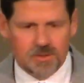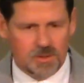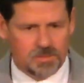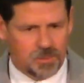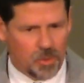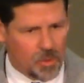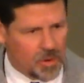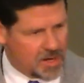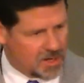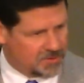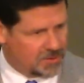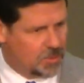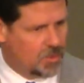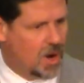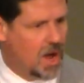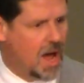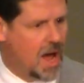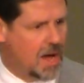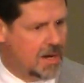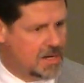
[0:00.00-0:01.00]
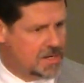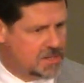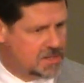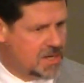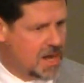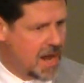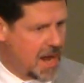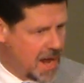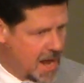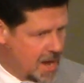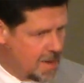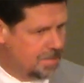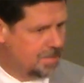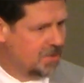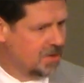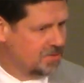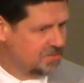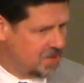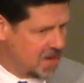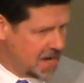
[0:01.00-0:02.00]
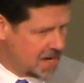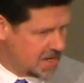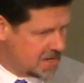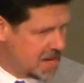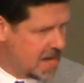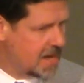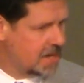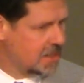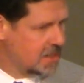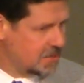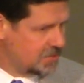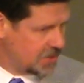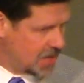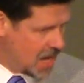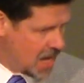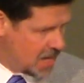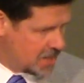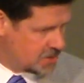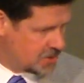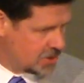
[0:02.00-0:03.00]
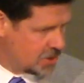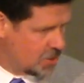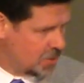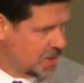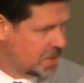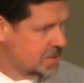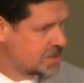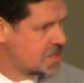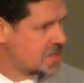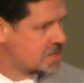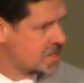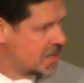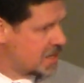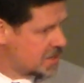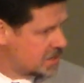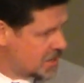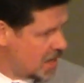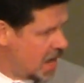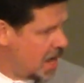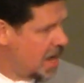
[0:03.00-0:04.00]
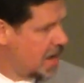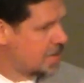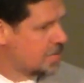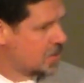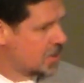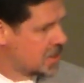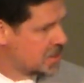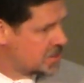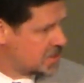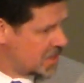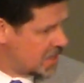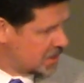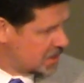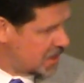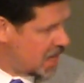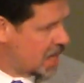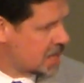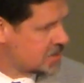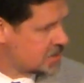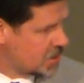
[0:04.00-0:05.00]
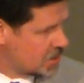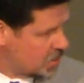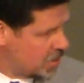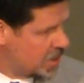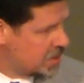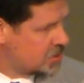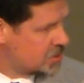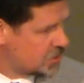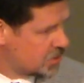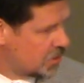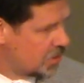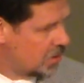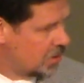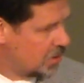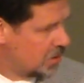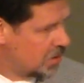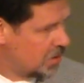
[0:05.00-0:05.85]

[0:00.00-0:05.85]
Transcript: The point of a rod is to amplify negative consequences at a time when it's inconsequential.